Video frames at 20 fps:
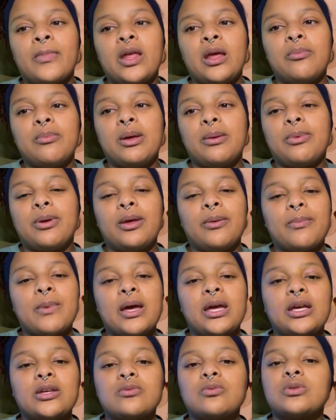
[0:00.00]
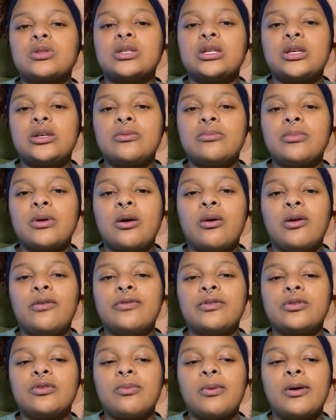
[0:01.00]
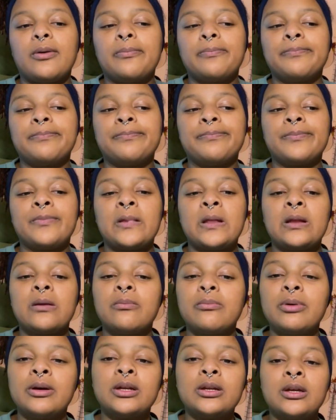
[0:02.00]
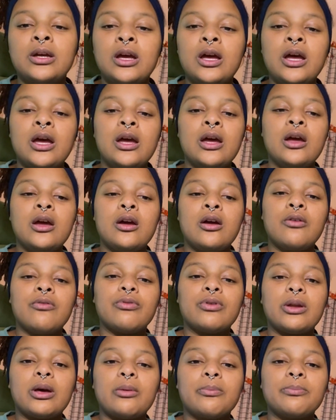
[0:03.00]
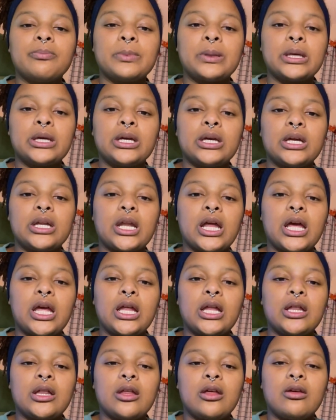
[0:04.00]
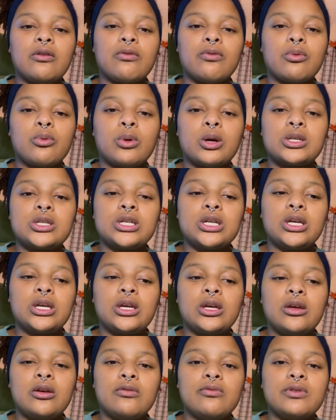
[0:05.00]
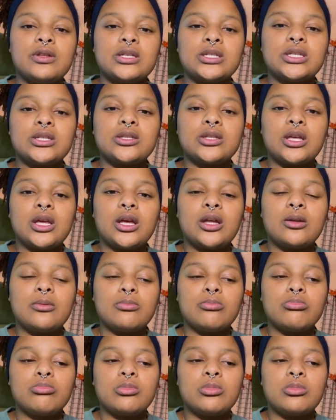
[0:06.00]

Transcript: Maybe. I guess we'll see how I feel tomorrow. But for now, good night. Thank you for watching, if this is the end.